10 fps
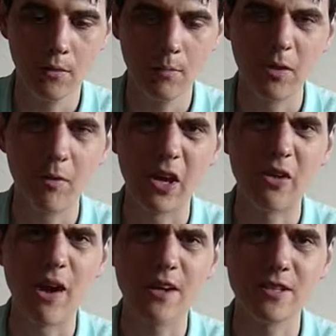maybe a bit
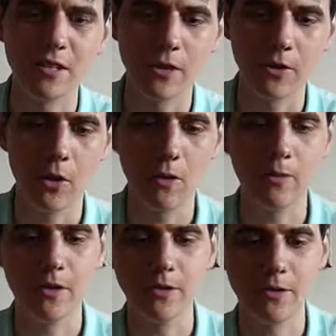grassy kind of
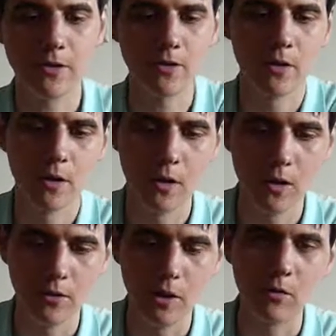hoppiness.
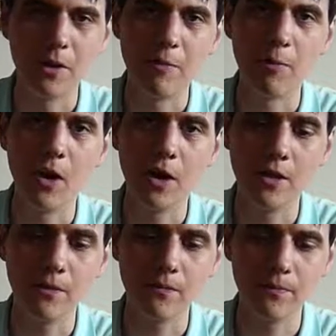Not really
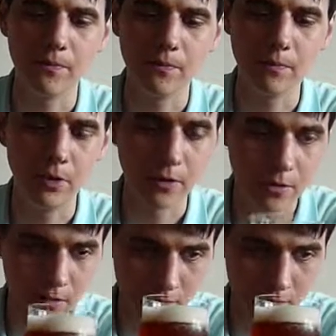pine, but